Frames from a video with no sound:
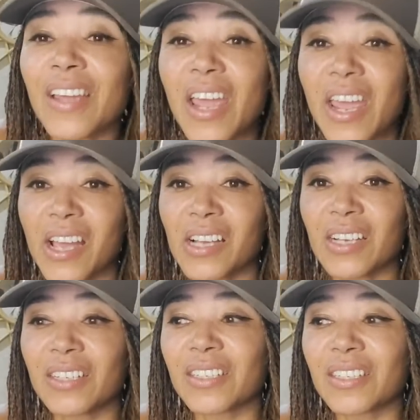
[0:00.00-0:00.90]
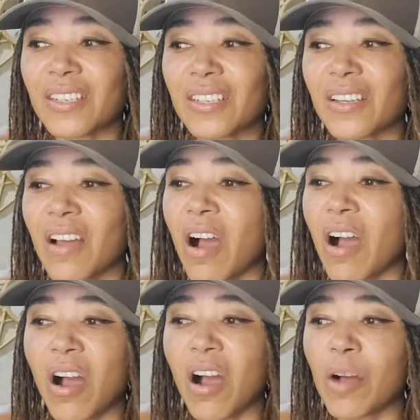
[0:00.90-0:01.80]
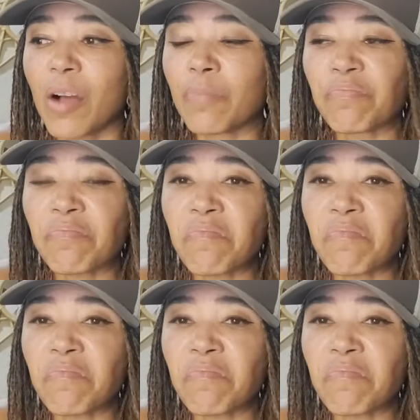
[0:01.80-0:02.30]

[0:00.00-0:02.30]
And Um,